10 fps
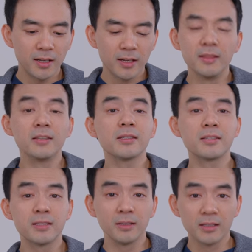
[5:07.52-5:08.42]
it. This
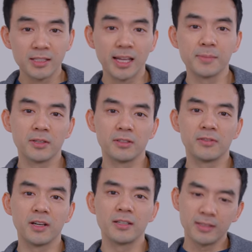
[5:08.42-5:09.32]
is still a Samsung
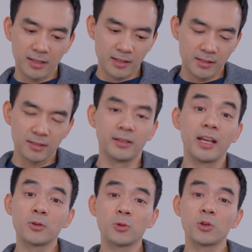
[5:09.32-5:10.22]
device. It is still an
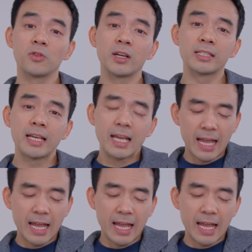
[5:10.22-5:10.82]
Android device.